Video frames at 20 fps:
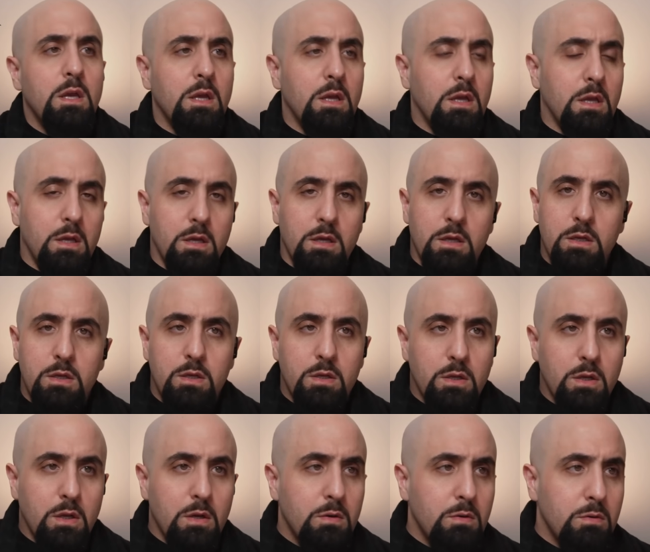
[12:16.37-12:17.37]

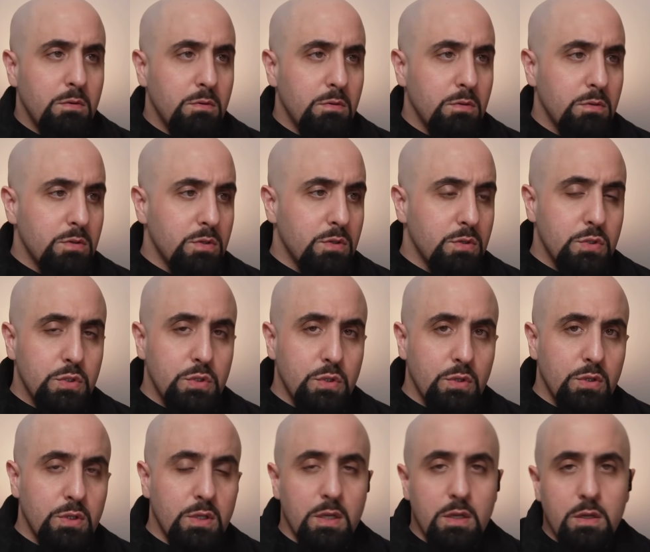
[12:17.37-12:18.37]

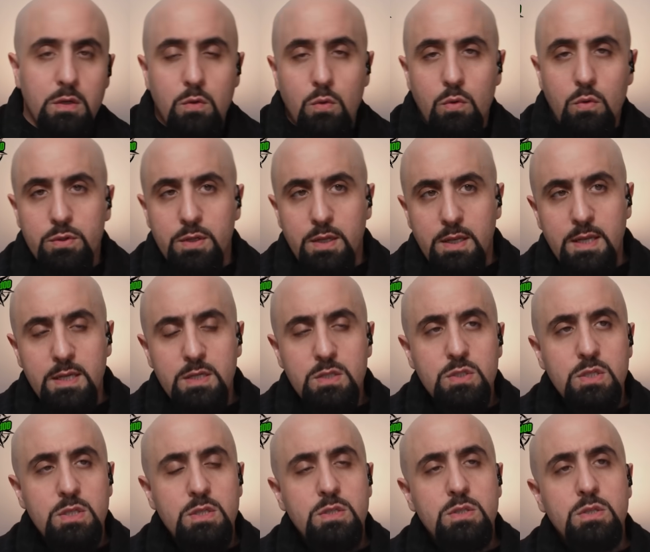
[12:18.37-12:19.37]
certain
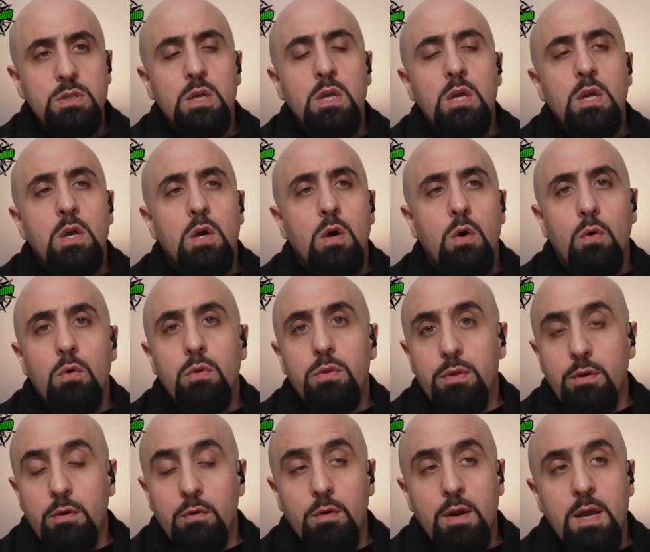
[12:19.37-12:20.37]
coordinations
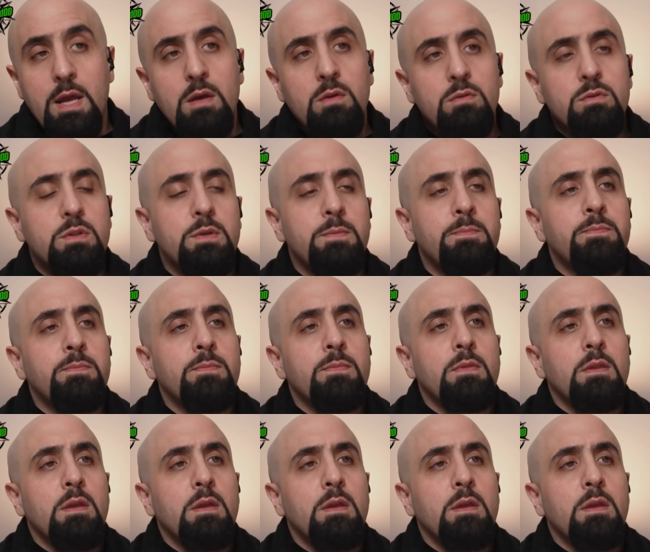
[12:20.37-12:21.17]
on the ground